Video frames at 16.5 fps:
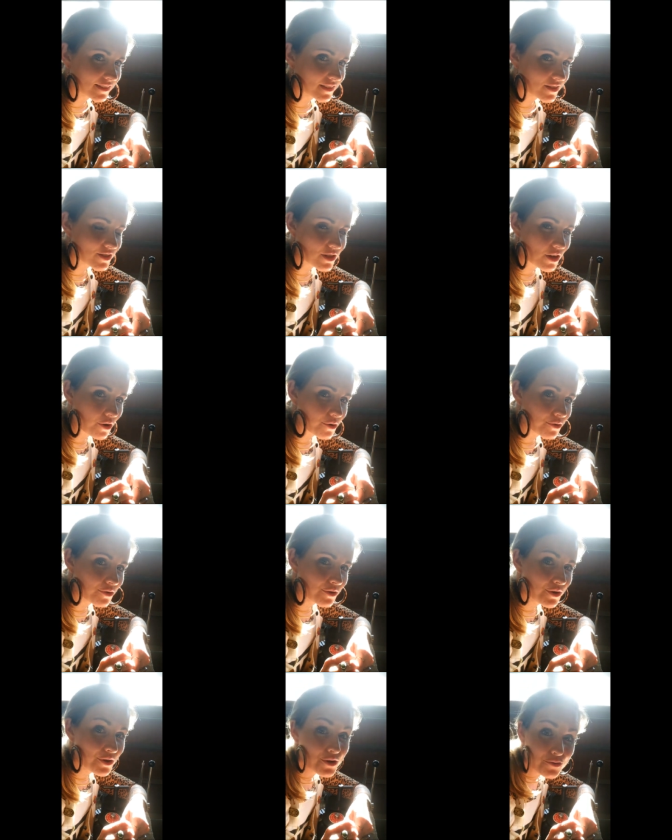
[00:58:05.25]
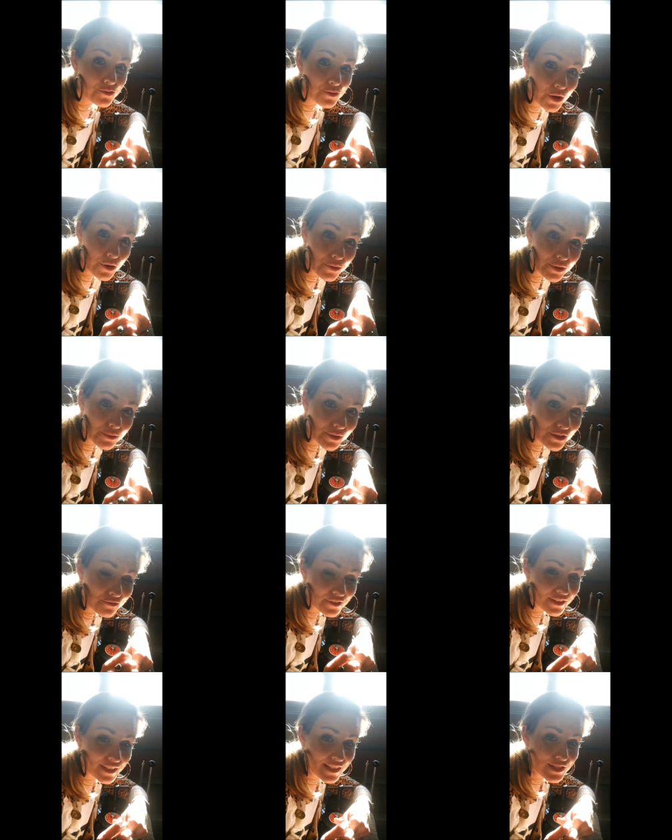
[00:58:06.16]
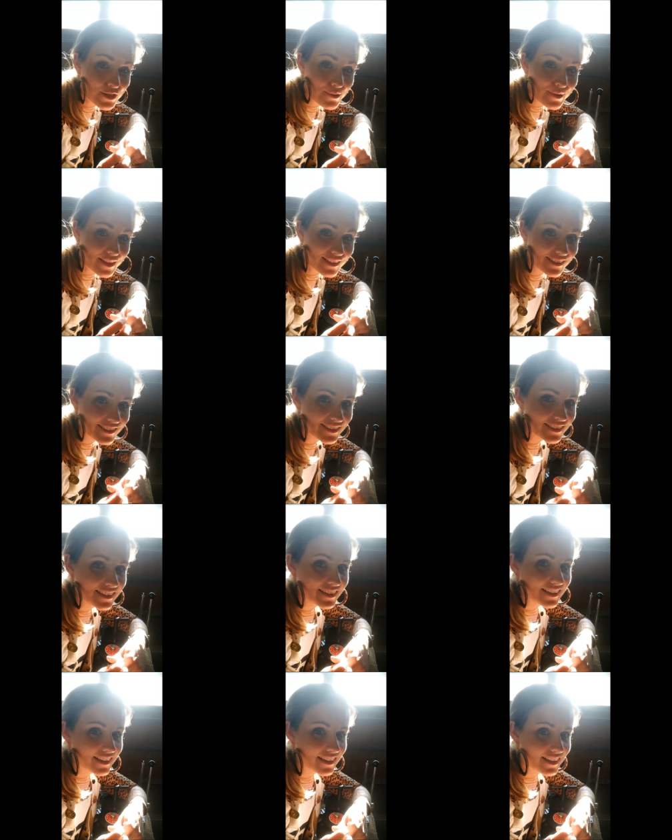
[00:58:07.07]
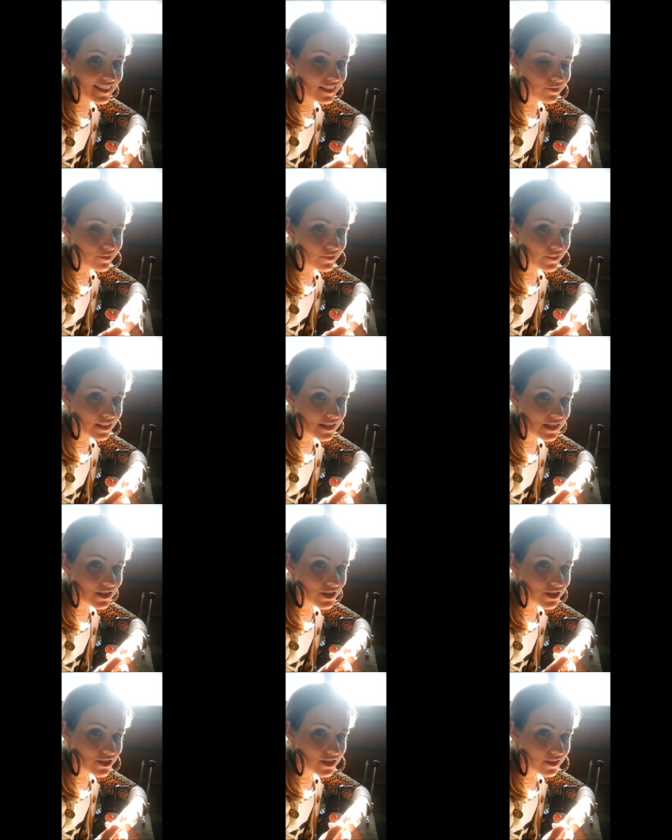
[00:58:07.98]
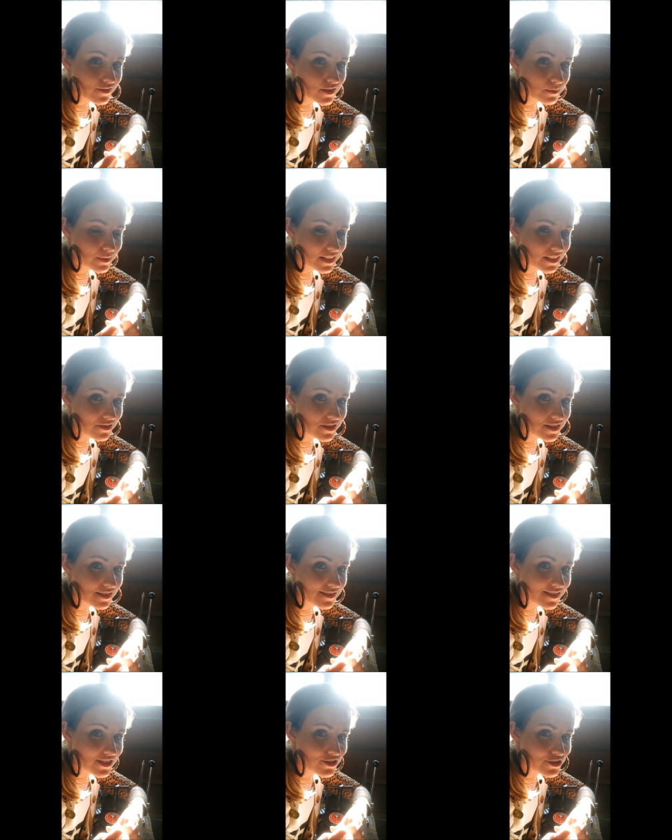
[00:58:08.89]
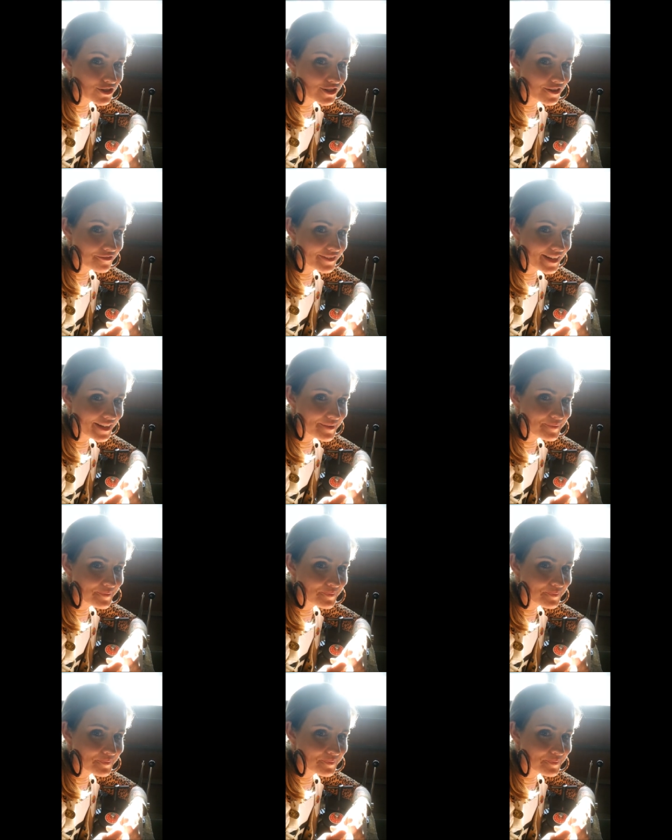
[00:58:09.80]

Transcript: So roll with what you feel like doing and feel like teaching yourself something else and teach yourself that.